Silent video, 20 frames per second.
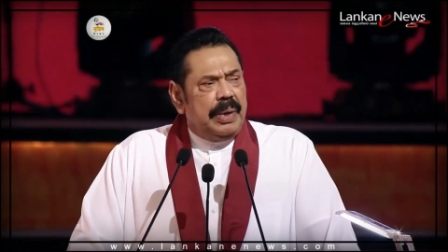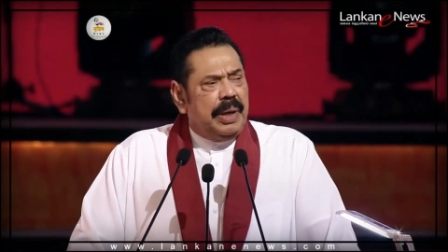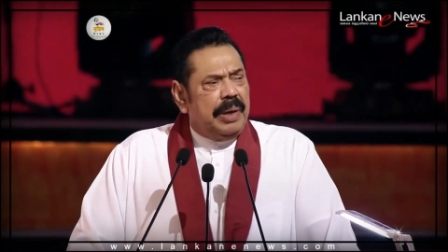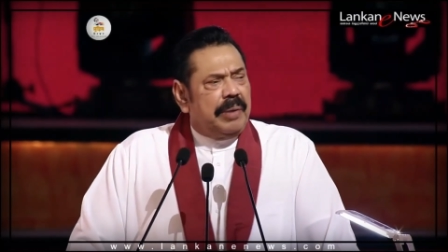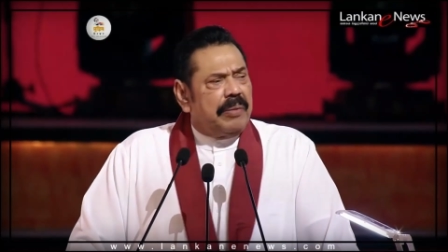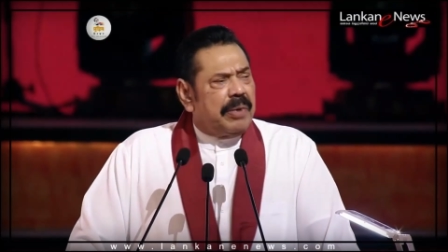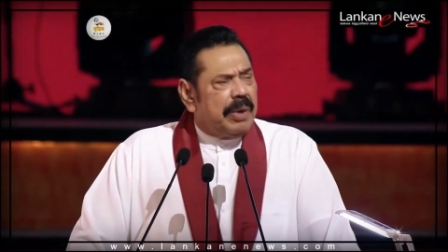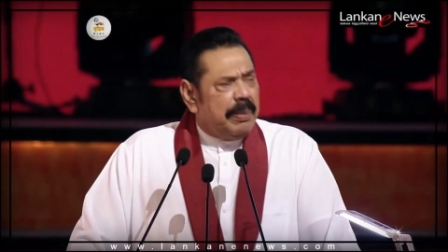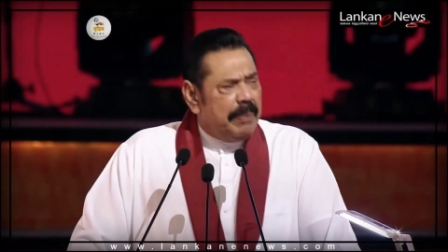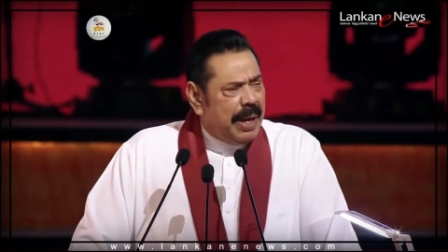
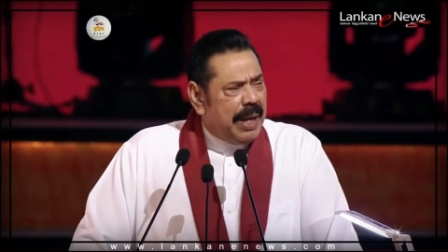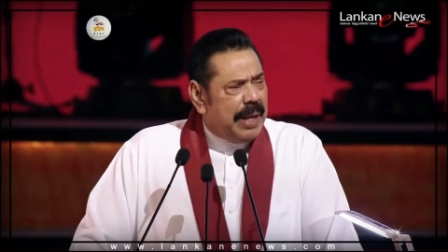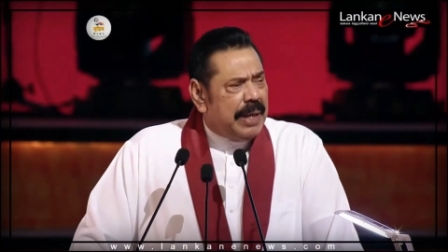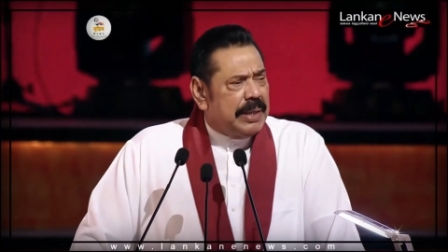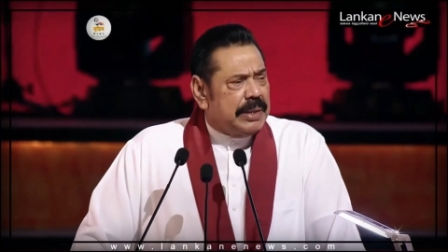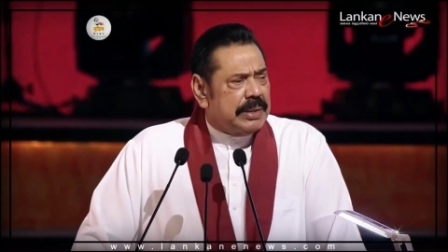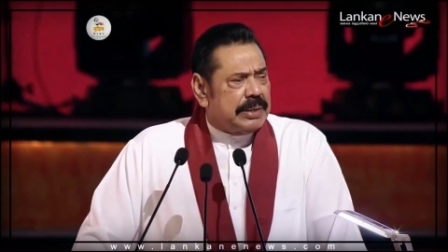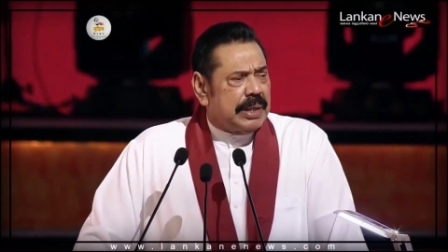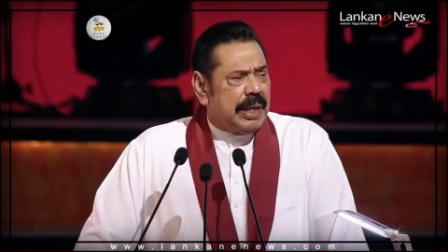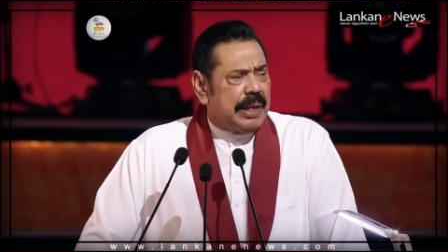It
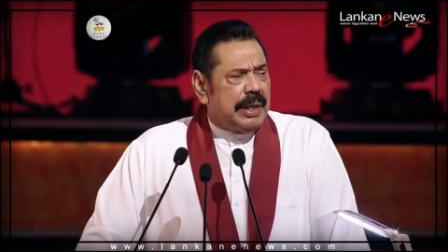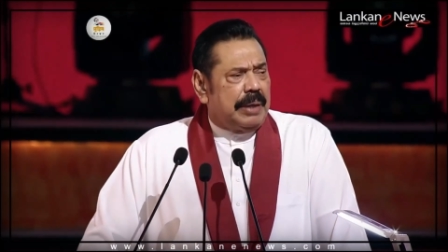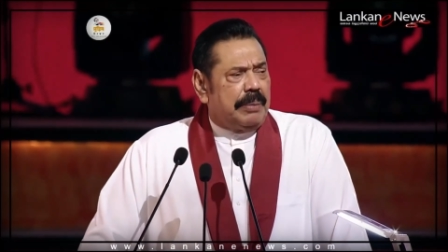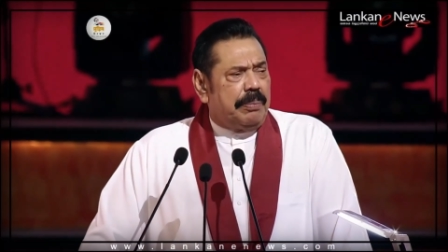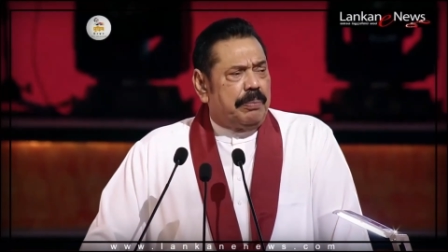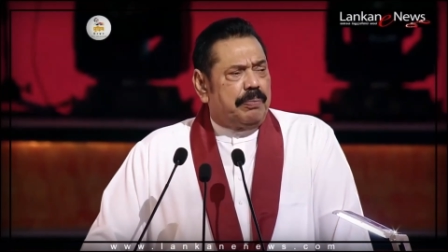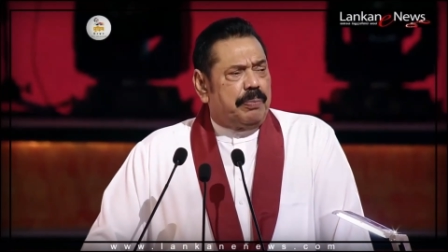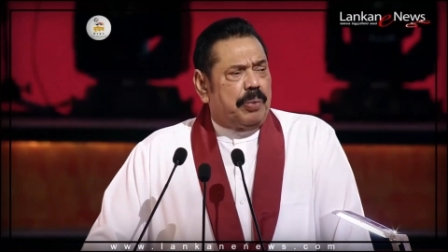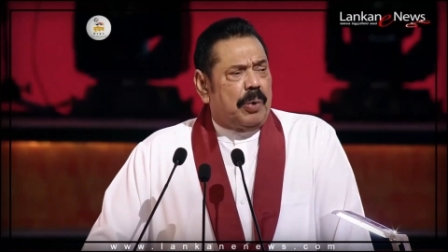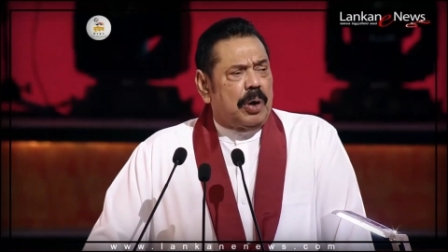remains an
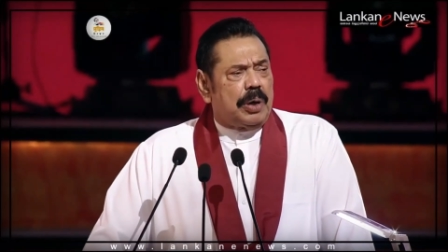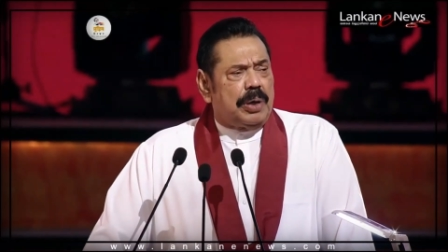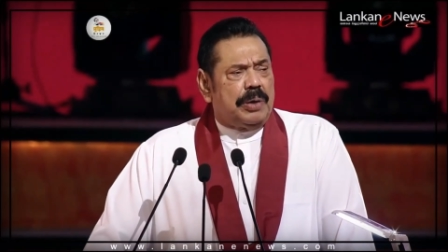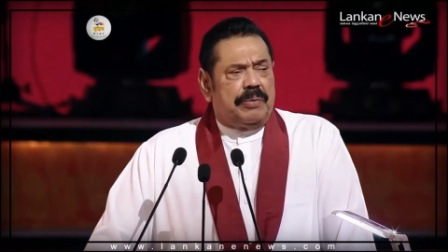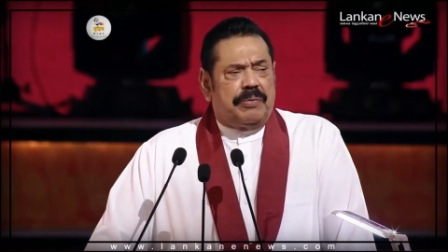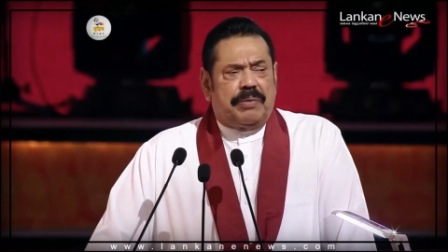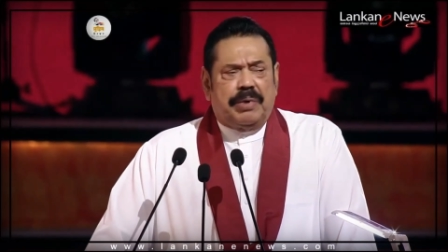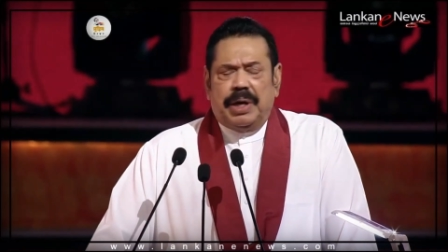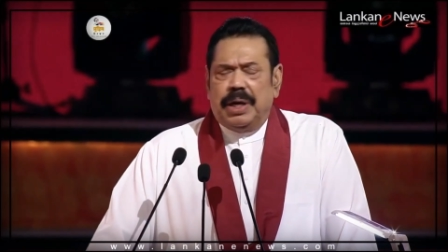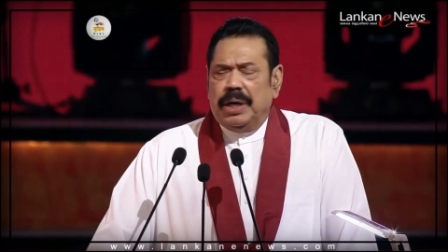
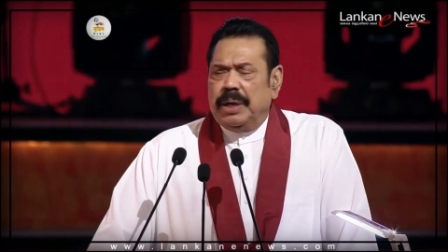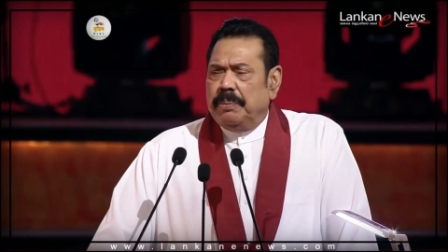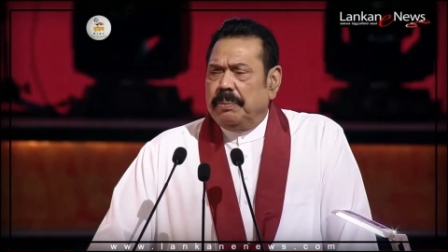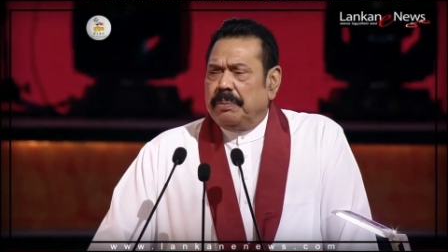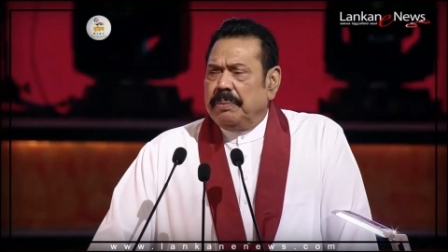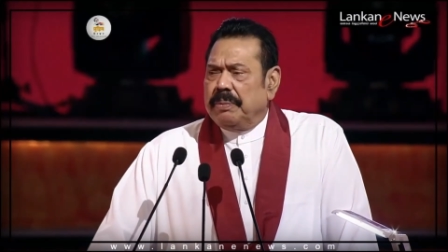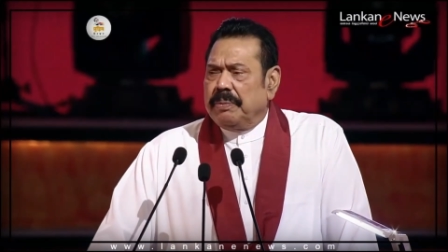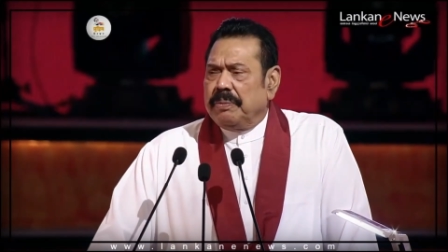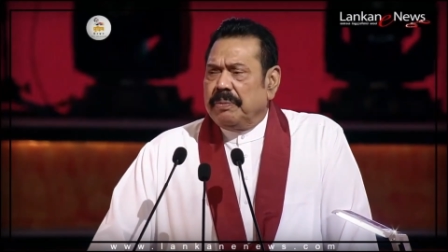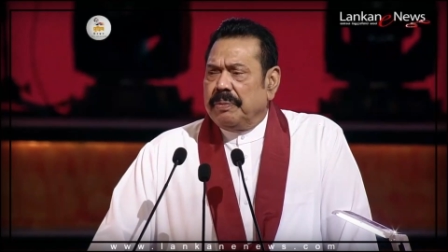important
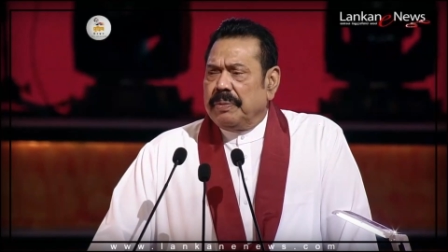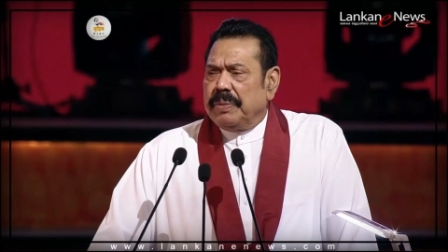trading